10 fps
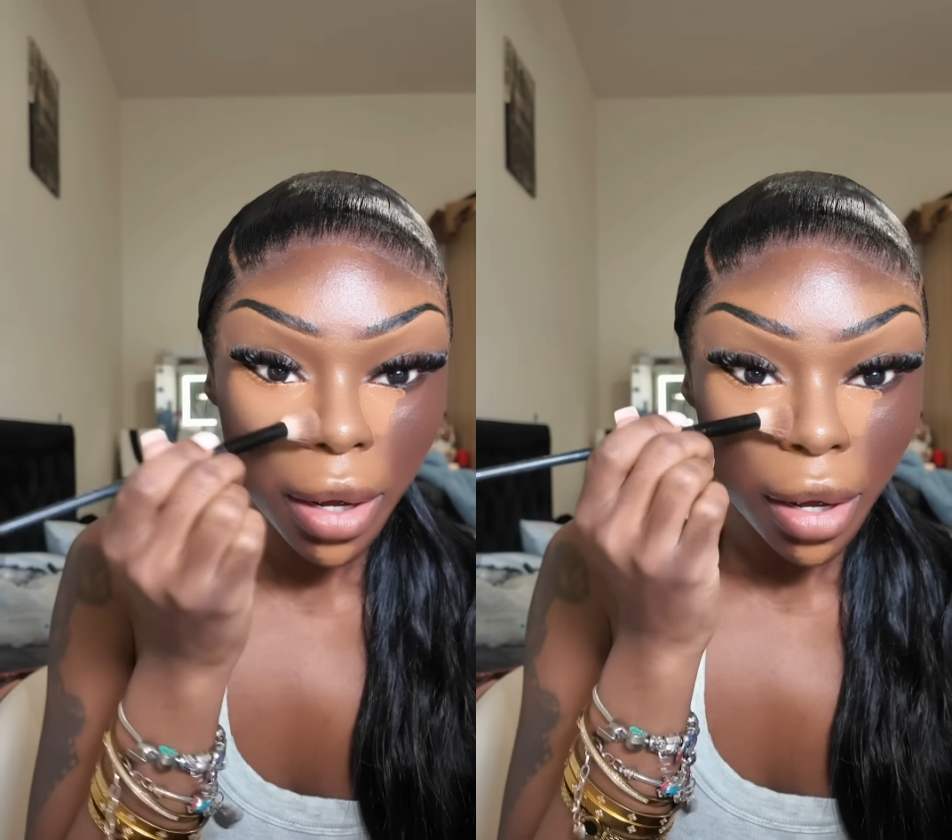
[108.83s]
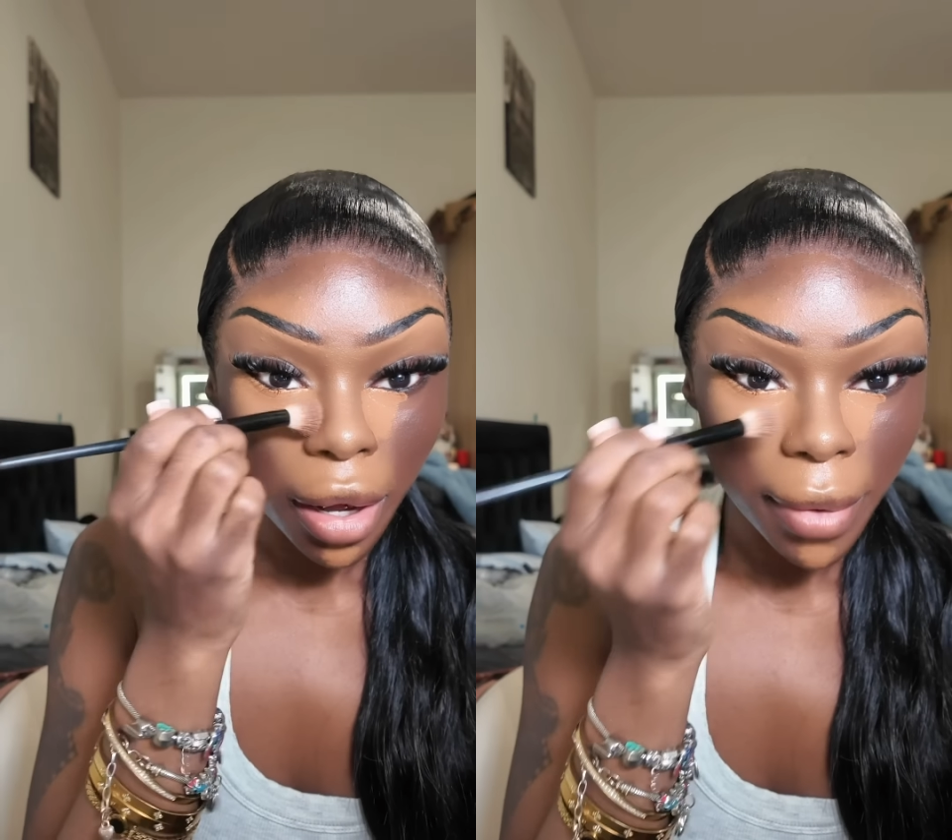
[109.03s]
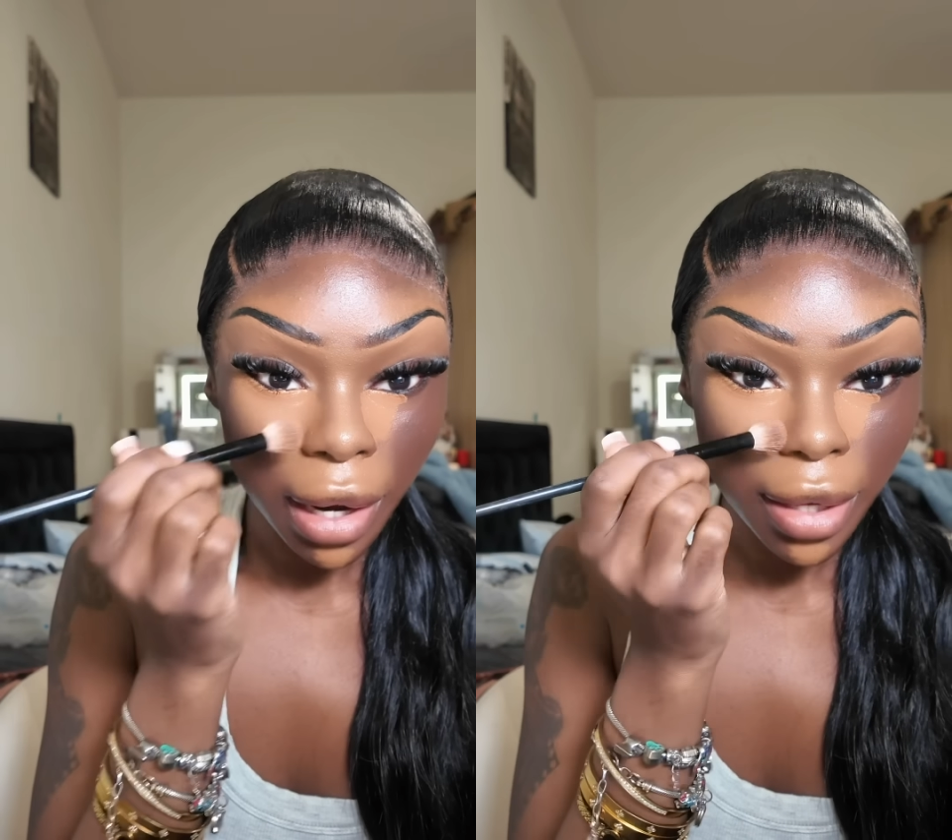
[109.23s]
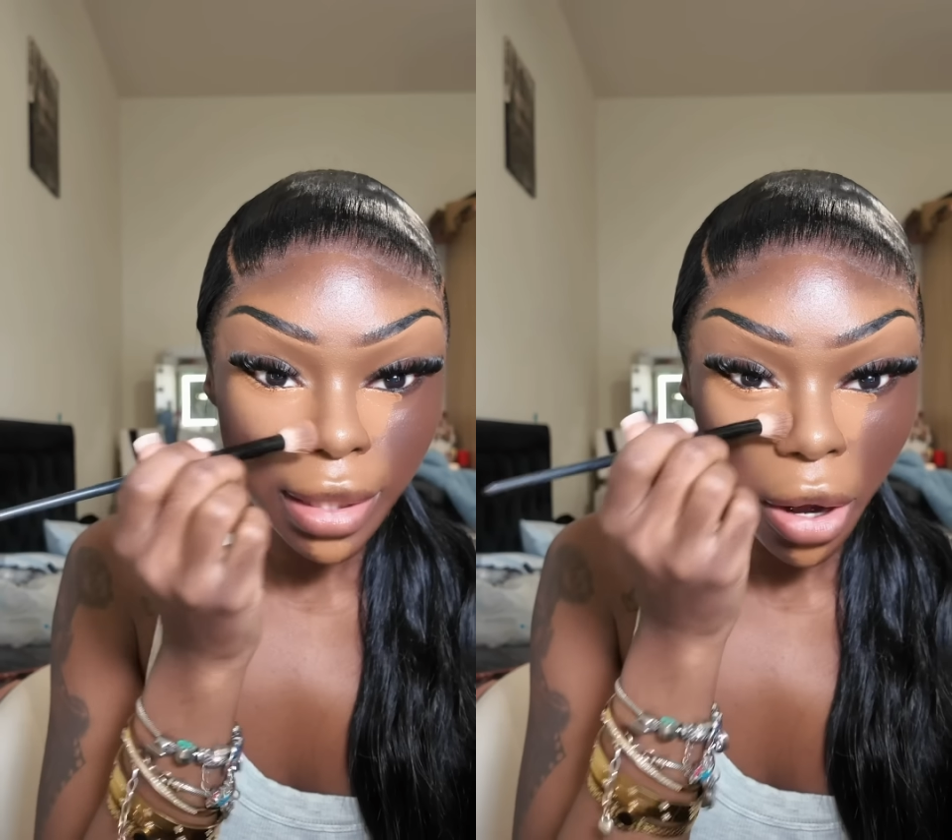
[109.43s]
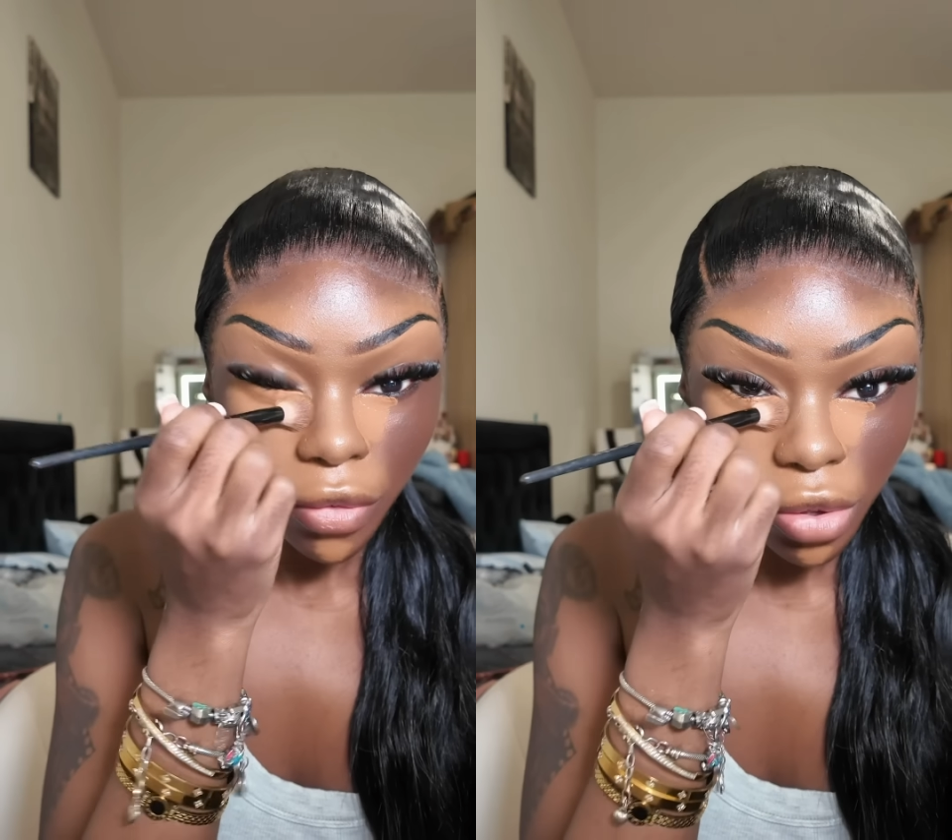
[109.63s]
And like I said,
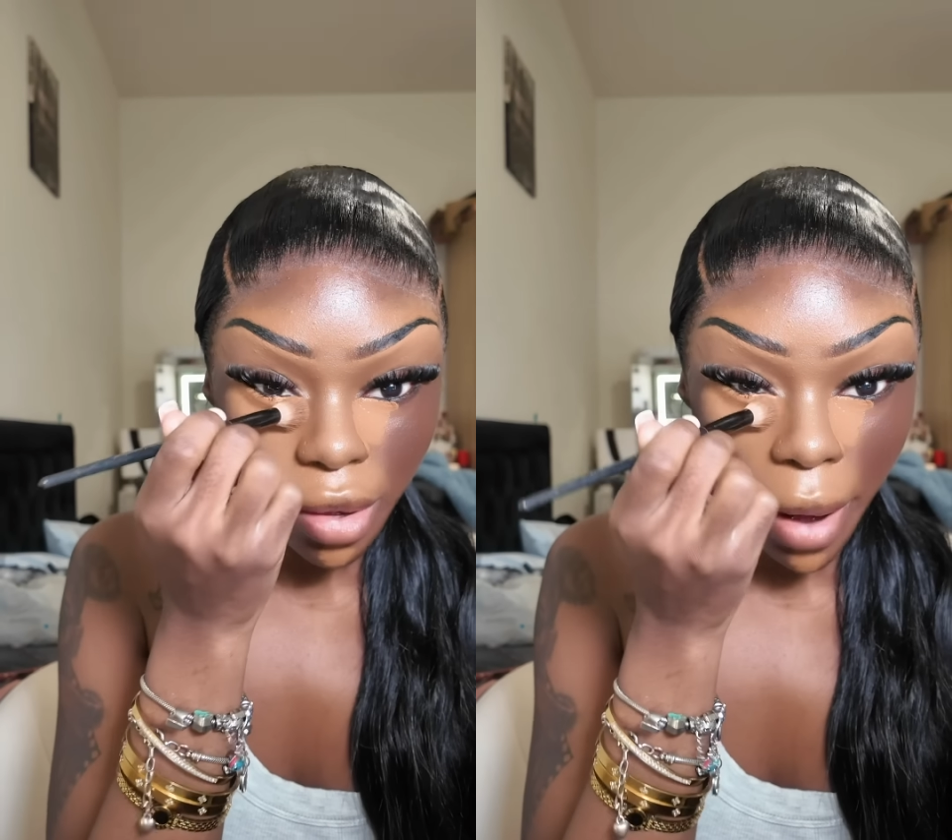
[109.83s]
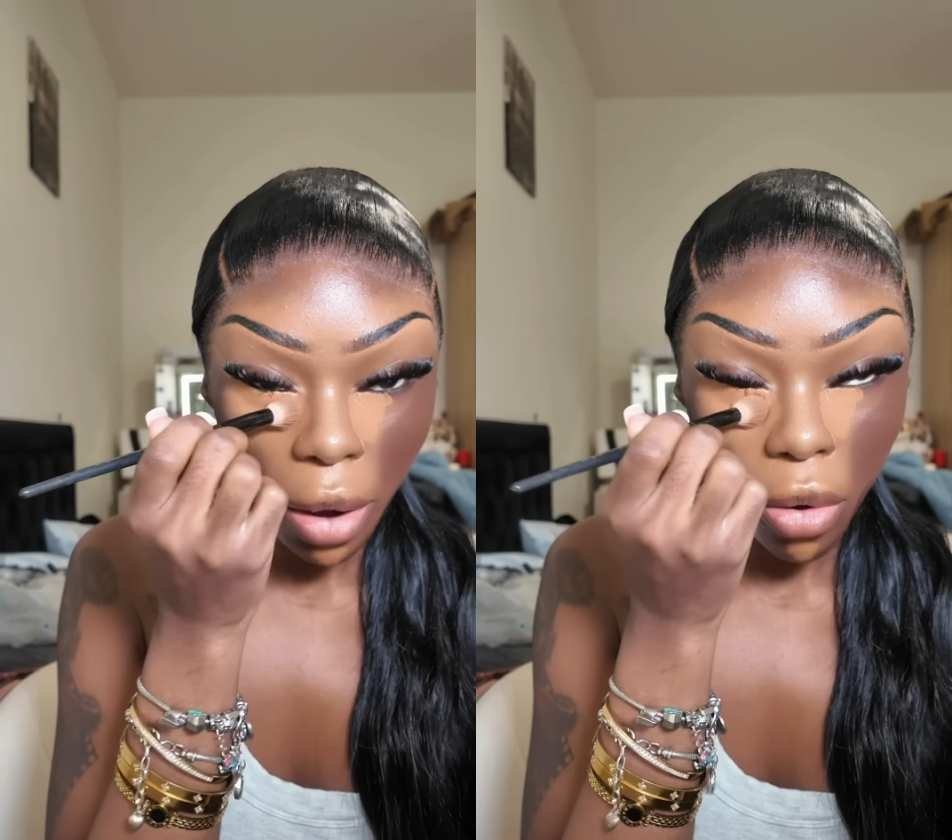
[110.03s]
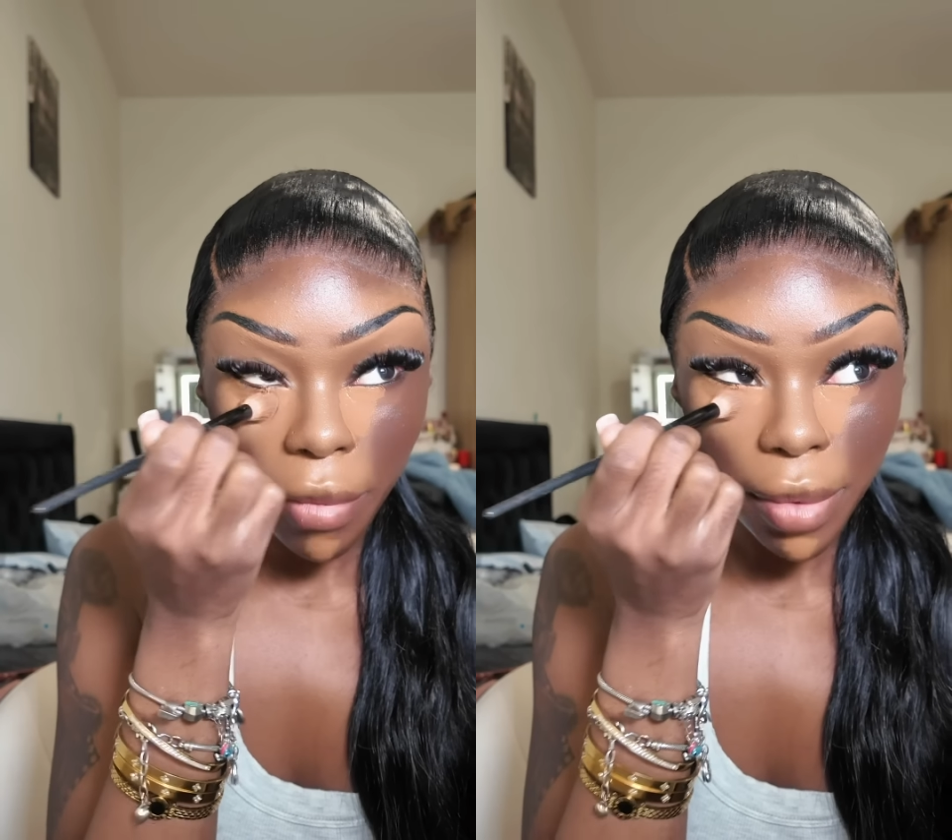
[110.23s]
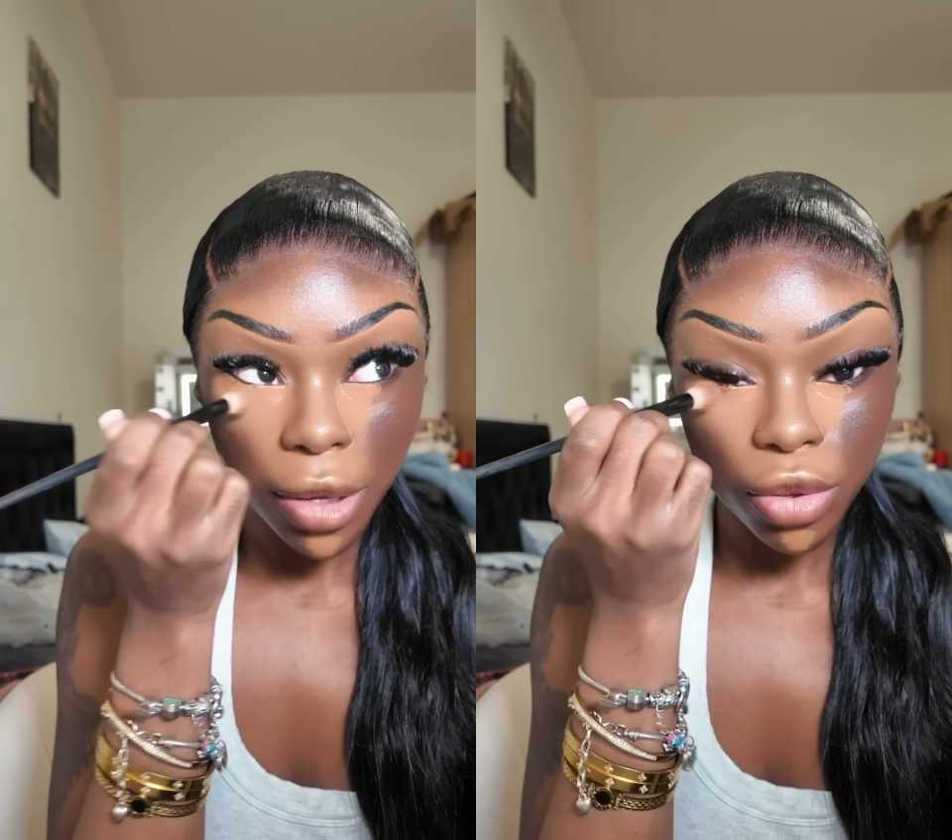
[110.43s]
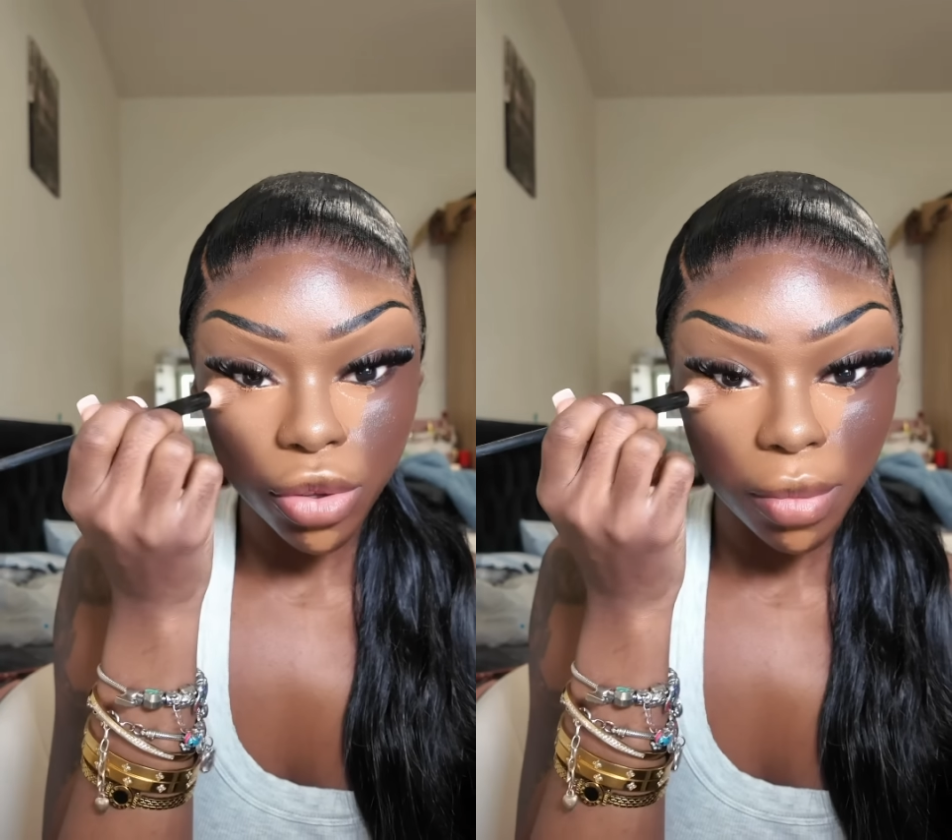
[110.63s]
I'll have to use the MAC or maybe